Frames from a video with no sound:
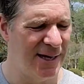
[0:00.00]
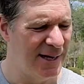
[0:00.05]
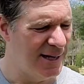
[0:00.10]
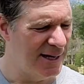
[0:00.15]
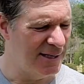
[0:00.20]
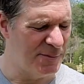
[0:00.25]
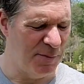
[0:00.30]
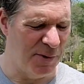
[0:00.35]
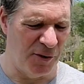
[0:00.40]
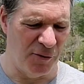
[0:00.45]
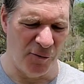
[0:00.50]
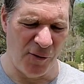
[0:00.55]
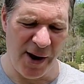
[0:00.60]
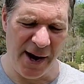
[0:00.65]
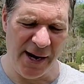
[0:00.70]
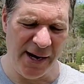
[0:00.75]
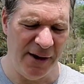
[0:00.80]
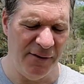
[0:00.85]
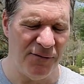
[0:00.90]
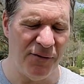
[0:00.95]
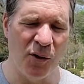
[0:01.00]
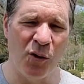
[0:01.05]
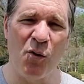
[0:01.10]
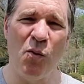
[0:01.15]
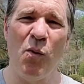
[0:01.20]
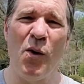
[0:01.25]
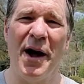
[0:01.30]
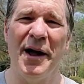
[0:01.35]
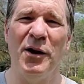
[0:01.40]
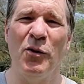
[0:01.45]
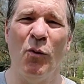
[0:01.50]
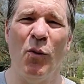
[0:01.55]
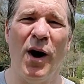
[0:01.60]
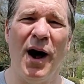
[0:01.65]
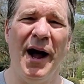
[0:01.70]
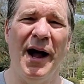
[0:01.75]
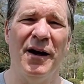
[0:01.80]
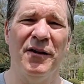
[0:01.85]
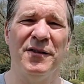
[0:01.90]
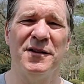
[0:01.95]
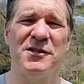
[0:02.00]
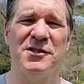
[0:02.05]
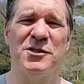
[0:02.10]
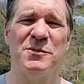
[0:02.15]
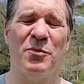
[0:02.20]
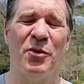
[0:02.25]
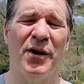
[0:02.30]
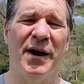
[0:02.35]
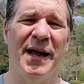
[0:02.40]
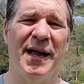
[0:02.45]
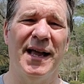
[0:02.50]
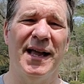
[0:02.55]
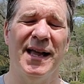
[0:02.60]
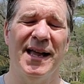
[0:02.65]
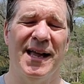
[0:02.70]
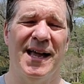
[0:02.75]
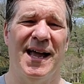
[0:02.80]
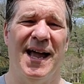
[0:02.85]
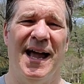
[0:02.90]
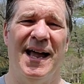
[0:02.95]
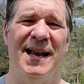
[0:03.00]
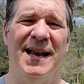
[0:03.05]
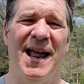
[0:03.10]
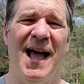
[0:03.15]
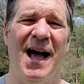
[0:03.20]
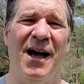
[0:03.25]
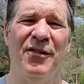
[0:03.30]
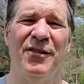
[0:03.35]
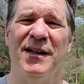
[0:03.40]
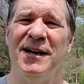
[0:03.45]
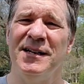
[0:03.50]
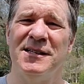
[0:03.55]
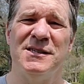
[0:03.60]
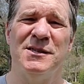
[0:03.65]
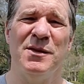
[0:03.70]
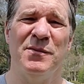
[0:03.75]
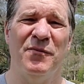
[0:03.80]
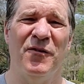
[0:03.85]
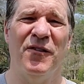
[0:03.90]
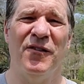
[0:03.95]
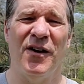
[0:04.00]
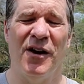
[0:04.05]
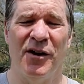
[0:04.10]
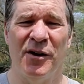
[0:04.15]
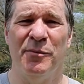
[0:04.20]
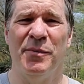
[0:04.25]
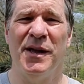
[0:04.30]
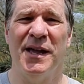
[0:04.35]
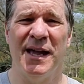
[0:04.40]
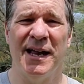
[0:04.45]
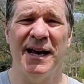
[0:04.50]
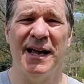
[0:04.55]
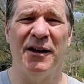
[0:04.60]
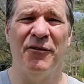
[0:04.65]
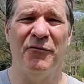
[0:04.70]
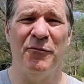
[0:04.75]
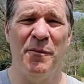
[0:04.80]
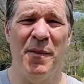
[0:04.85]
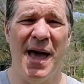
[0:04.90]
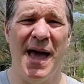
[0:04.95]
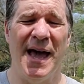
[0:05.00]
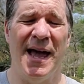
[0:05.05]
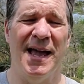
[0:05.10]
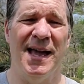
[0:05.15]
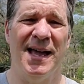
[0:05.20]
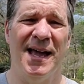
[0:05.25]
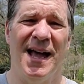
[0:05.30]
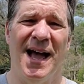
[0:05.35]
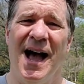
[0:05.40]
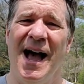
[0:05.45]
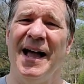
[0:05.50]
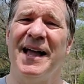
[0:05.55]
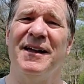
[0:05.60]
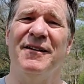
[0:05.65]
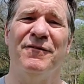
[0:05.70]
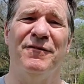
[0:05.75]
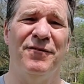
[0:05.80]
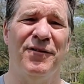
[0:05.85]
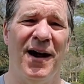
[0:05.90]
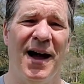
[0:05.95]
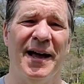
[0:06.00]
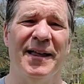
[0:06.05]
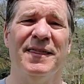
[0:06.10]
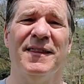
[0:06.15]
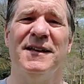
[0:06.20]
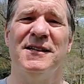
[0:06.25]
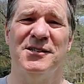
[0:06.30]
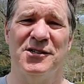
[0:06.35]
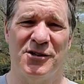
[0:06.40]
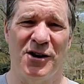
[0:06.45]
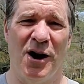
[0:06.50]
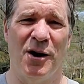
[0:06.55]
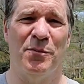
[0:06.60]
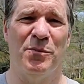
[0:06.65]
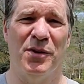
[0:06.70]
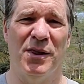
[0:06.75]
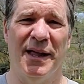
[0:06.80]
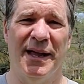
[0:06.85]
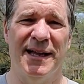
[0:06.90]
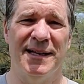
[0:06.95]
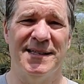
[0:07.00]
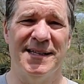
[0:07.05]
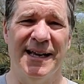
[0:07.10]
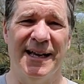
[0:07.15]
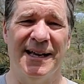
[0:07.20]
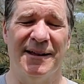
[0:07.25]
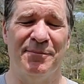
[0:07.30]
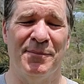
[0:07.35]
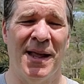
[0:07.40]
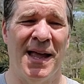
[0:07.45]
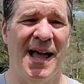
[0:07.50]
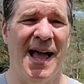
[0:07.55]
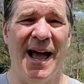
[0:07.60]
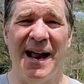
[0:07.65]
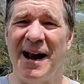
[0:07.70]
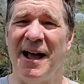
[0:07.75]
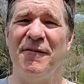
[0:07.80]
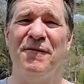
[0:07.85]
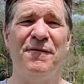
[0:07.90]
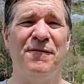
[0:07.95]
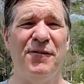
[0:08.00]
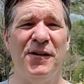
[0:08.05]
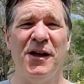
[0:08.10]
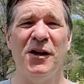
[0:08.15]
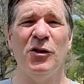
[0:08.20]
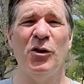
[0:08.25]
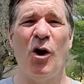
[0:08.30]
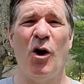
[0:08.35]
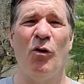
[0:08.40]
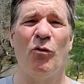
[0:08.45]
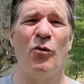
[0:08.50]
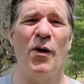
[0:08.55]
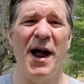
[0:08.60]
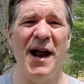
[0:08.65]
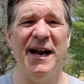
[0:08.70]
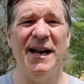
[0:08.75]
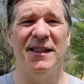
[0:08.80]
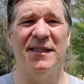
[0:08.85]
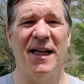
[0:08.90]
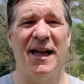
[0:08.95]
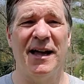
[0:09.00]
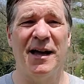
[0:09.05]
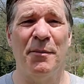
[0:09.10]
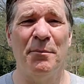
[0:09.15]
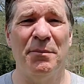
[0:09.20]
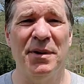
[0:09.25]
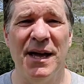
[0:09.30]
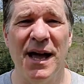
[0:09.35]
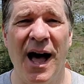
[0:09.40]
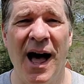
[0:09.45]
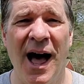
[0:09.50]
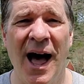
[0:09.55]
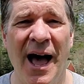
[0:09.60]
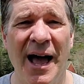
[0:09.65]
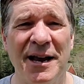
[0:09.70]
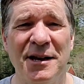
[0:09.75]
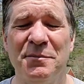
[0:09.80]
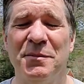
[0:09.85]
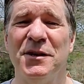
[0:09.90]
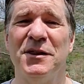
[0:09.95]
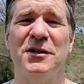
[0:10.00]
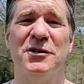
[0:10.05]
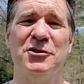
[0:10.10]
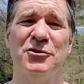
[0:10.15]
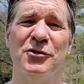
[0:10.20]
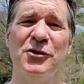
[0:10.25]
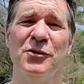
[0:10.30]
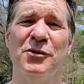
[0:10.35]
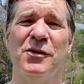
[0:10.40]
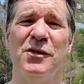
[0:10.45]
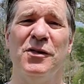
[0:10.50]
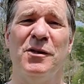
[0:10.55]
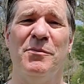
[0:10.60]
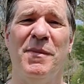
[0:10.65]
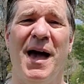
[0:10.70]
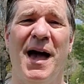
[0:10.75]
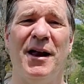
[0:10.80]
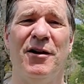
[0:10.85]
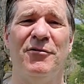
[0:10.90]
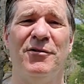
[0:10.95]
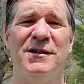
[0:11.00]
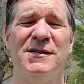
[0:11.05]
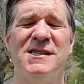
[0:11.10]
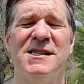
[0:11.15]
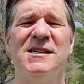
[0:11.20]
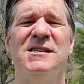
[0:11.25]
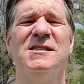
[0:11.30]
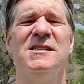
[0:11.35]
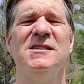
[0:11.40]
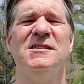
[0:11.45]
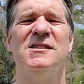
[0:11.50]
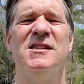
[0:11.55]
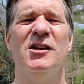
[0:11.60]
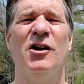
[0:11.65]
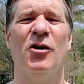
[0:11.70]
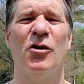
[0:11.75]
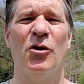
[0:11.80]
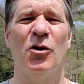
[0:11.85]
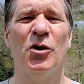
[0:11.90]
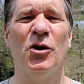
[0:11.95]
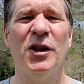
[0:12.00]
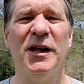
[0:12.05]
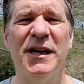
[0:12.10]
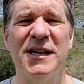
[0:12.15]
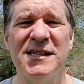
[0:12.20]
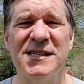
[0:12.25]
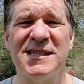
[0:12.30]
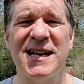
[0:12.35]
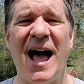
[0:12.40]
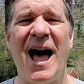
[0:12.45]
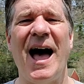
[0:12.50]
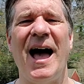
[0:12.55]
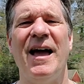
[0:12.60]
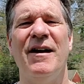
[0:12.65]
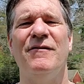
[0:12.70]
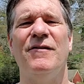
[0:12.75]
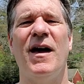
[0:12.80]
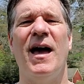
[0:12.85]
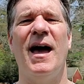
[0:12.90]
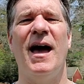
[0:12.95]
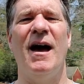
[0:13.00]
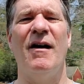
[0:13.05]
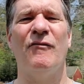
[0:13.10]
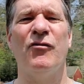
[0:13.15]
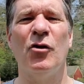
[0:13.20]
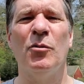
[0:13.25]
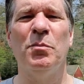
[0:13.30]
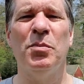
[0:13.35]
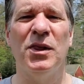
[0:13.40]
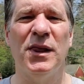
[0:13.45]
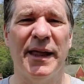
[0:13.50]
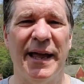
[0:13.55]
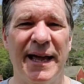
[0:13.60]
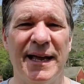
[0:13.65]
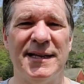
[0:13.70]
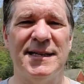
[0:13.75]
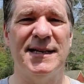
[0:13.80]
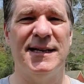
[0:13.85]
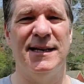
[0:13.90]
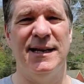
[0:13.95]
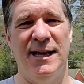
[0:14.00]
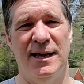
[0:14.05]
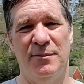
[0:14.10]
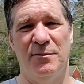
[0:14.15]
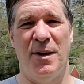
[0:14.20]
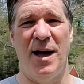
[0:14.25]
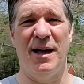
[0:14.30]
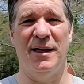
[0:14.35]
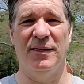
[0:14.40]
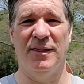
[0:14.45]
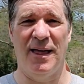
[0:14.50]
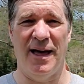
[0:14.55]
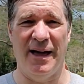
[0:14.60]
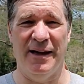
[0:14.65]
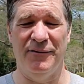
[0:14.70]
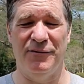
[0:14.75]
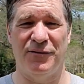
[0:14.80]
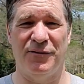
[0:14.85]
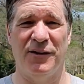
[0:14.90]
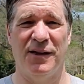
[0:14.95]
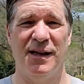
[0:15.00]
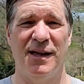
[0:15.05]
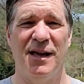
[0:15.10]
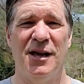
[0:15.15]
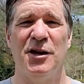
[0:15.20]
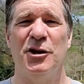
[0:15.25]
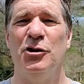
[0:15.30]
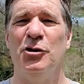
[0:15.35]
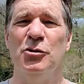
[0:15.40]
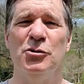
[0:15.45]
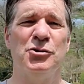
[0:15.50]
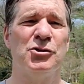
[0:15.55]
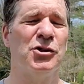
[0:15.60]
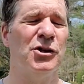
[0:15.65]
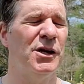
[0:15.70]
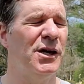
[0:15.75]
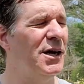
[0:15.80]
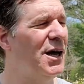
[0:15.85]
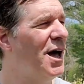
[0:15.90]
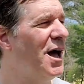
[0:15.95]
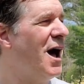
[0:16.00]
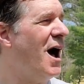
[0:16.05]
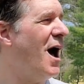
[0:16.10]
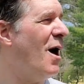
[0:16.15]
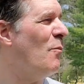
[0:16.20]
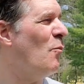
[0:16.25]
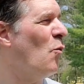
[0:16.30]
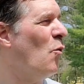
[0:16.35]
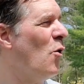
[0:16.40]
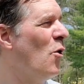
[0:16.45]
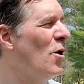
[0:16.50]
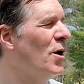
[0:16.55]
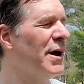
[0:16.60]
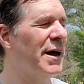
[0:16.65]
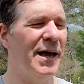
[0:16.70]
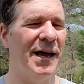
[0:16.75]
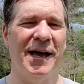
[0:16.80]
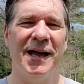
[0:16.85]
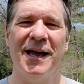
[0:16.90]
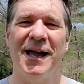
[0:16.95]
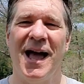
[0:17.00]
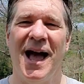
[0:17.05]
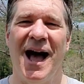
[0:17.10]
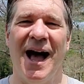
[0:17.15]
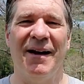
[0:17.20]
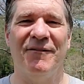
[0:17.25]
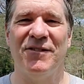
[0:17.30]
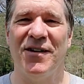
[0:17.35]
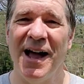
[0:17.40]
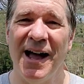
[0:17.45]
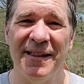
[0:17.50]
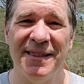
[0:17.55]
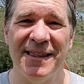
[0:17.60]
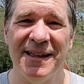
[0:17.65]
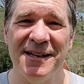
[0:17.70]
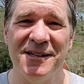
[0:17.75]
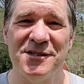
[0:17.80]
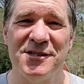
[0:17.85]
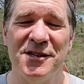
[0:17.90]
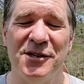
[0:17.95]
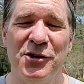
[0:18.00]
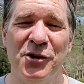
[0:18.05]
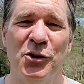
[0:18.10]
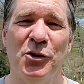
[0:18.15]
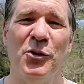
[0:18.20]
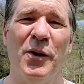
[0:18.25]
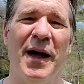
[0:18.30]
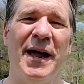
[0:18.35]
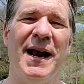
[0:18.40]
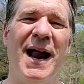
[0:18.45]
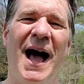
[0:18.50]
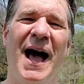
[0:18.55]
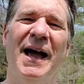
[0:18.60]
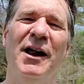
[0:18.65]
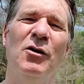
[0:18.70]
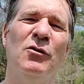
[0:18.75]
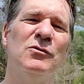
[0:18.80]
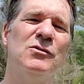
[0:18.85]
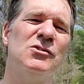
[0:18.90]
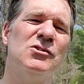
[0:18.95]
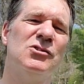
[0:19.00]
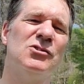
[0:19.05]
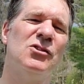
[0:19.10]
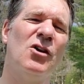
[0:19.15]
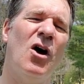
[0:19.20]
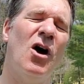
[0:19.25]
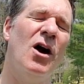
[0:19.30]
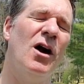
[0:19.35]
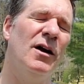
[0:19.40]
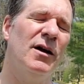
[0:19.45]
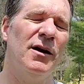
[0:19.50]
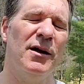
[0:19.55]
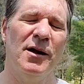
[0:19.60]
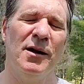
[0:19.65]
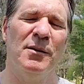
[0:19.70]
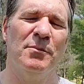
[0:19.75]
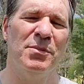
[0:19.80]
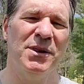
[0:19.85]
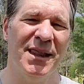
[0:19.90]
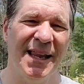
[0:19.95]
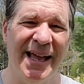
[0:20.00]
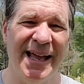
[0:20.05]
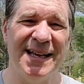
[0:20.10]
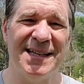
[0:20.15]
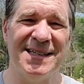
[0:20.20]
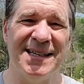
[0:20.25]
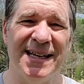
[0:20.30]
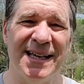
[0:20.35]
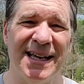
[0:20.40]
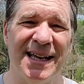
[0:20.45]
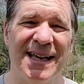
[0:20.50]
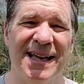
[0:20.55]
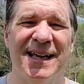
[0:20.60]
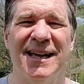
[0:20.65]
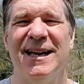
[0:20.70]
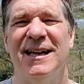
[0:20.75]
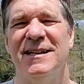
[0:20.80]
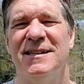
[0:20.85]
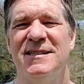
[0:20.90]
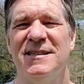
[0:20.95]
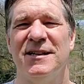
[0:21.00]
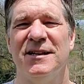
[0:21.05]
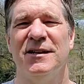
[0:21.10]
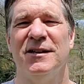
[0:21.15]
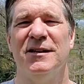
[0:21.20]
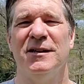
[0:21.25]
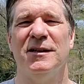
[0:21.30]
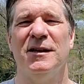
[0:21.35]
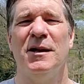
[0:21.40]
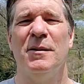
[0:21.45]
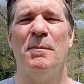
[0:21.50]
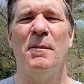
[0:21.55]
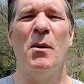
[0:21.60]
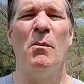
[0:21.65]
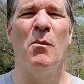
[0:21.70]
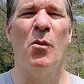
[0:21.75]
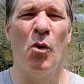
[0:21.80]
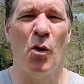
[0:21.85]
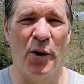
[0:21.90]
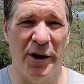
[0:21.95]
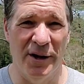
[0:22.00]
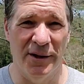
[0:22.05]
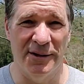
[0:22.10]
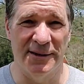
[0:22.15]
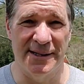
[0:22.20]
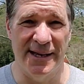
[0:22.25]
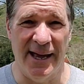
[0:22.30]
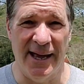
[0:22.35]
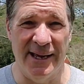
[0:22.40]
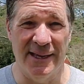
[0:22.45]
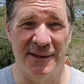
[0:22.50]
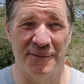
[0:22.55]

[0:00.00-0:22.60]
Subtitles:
It's been rainy for quite a while this spring, and now that it's the very beginning of May, I can finally start planting. And I feel already like I'm behind, but the truth of the matter is this is the earliest I've ever planted in my life. Usually I'm working, I've got things to do, and I don't start planting until Memorial Day.